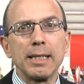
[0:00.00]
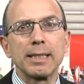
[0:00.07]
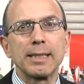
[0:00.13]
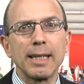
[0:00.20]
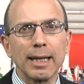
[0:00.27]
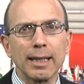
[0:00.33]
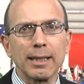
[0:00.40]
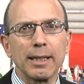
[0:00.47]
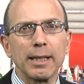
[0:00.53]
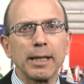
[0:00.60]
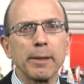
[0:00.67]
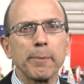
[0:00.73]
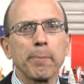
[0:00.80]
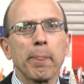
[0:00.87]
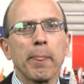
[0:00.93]

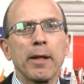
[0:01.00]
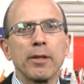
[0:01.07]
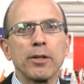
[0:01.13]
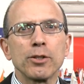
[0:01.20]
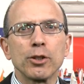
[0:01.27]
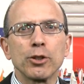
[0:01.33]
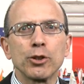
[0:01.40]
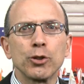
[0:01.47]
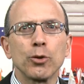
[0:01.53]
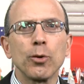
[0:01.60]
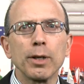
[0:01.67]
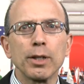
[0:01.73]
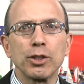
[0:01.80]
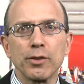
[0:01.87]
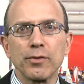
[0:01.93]
Secondly, there's a
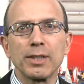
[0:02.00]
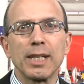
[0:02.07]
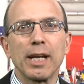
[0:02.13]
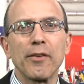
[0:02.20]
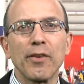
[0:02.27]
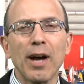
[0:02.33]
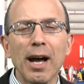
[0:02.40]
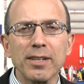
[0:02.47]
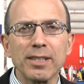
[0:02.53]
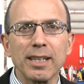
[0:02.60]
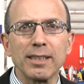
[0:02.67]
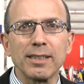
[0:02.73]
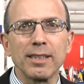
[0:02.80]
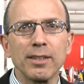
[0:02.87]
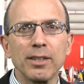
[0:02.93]
shortage of safe
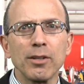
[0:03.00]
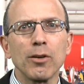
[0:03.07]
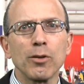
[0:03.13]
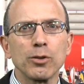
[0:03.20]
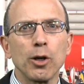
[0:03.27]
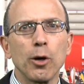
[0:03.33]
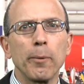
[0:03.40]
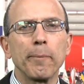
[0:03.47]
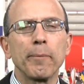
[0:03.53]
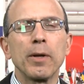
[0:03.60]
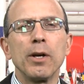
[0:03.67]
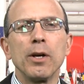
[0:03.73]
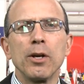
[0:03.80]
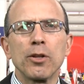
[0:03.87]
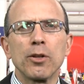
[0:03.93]
assets in the Eurozone.
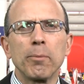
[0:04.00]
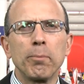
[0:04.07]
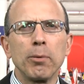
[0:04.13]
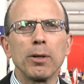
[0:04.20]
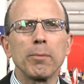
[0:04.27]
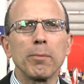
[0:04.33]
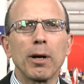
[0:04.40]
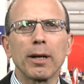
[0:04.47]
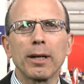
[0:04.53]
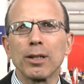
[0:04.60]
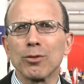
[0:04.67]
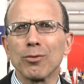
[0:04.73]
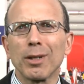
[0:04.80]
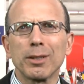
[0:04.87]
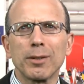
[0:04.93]
The bond market
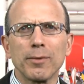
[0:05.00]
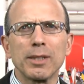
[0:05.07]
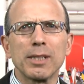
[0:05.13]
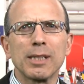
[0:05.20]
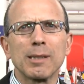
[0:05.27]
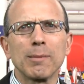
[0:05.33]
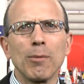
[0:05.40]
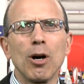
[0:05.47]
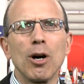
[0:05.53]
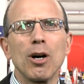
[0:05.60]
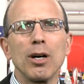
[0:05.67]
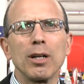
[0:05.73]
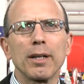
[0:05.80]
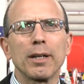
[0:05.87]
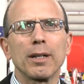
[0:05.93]
is relatively
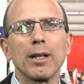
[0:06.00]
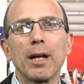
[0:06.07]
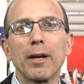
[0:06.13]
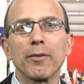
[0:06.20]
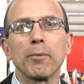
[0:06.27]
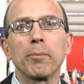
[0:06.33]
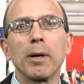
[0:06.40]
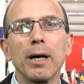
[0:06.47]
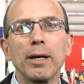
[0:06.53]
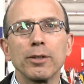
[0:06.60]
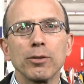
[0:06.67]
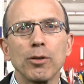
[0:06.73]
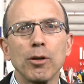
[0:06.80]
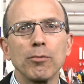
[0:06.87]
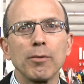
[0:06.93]
small, and a lot of the
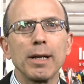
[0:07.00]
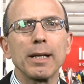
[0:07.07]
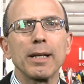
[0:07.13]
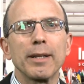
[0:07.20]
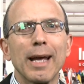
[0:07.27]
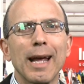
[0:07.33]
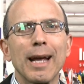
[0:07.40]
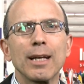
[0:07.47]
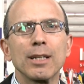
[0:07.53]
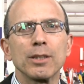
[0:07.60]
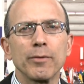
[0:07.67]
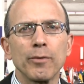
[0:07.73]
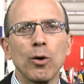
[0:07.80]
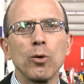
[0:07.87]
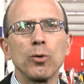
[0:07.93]
bonds are already in the hands
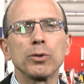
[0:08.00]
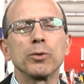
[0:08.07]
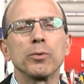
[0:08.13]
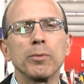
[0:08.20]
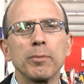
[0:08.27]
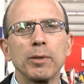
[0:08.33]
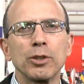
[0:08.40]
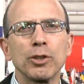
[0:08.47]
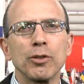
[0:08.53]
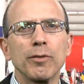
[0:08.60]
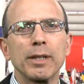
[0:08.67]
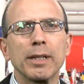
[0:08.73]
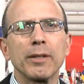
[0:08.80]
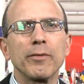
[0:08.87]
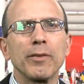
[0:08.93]
of
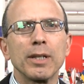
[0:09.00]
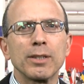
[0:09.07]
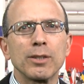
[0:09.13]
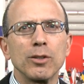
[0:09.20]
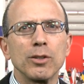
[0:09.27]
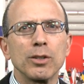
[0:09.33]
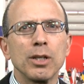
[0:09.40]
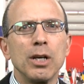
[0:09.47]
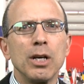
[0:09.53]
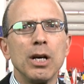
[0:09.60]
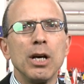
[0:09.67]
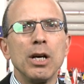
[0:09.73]
hold-to-maturity investors.